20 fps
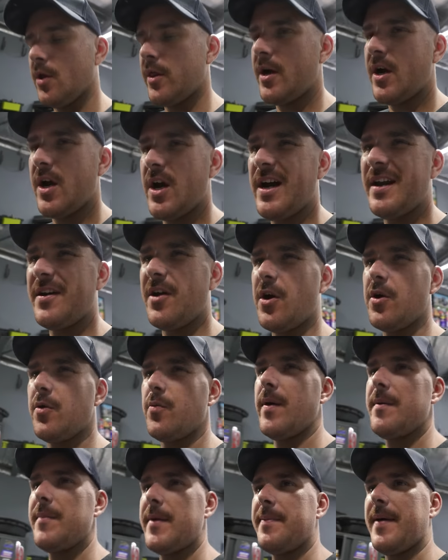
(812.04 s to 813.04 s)
Although I know
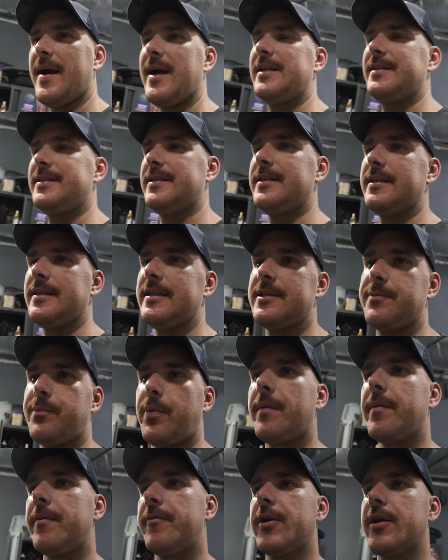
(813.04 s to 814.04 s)
when we paint it, it's
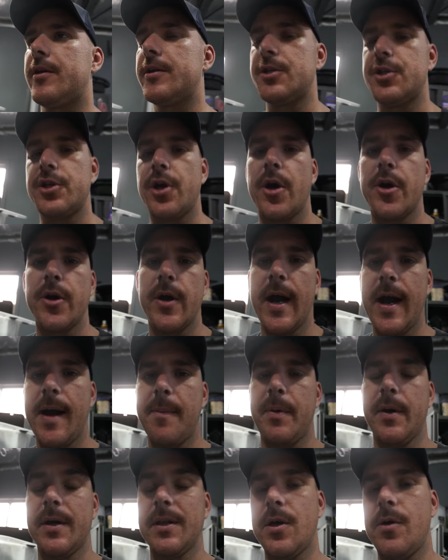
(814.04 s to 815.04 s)
probably gonna show
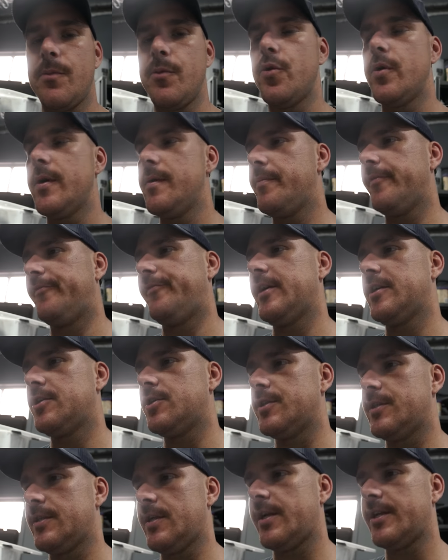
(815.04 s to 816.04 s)
up a lot more
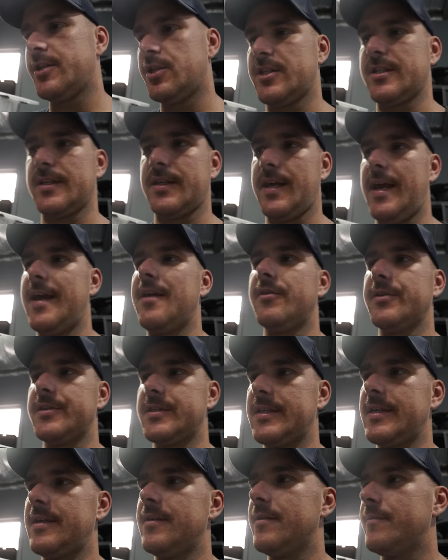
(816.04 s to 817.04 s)
imperfections that I just cannot
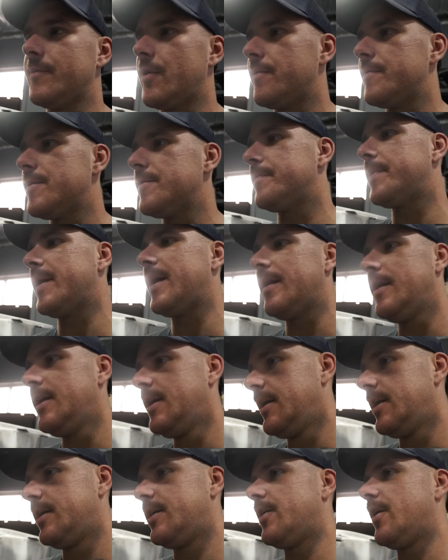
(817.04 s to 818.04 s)
see at the moment, but
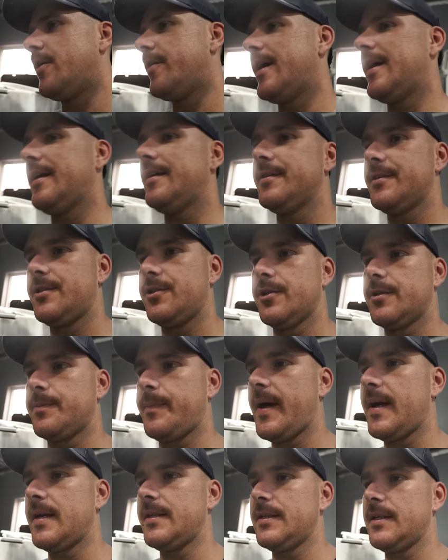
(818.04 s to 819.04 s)
you know, that is just
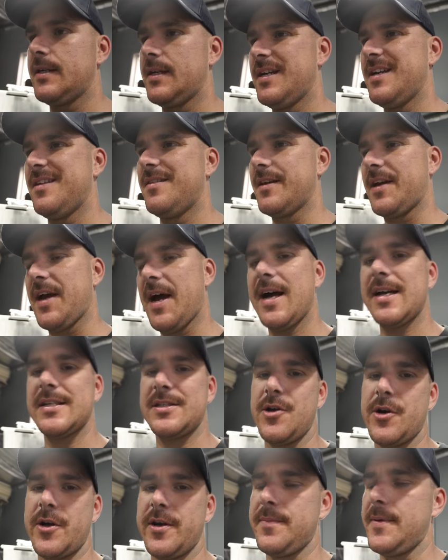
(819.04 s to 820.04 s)
painting, and the
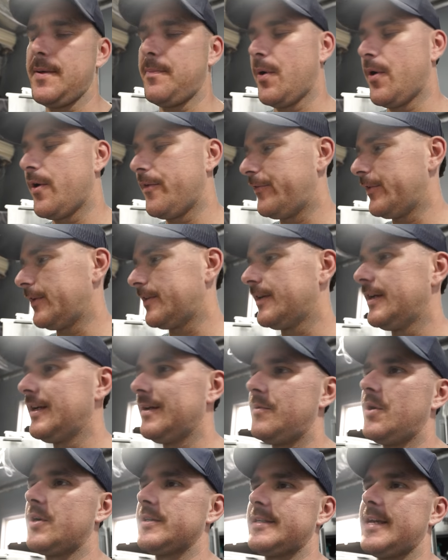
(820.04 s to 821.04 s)
car's not gonna be perfect.
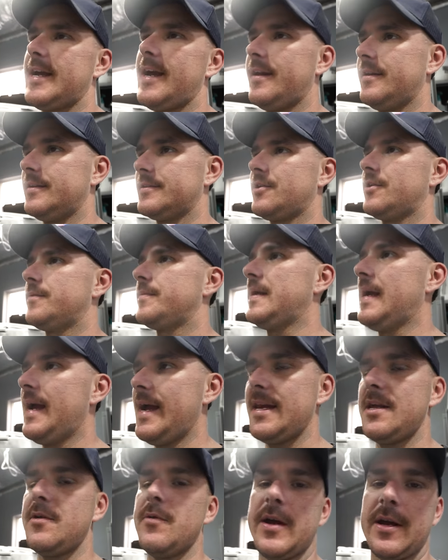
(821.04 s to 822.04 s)
I'm not saying it's gonna be
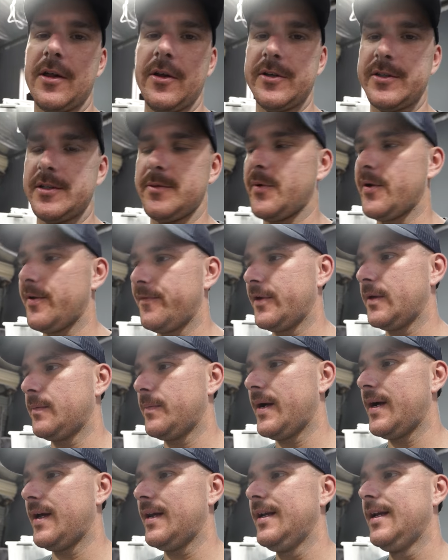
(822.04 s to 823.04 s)
anywhere close to perfect,
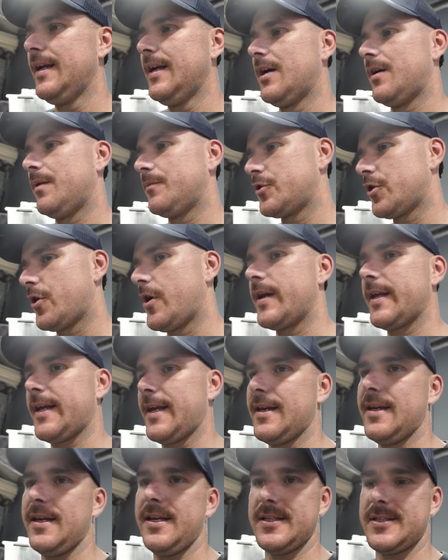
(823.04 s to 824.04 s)
but I'm trying to
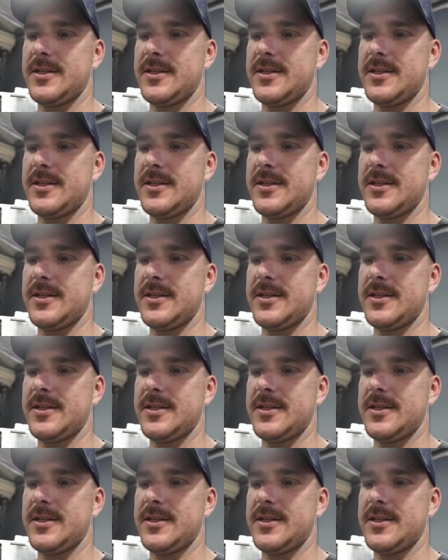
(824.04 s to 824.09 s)
get it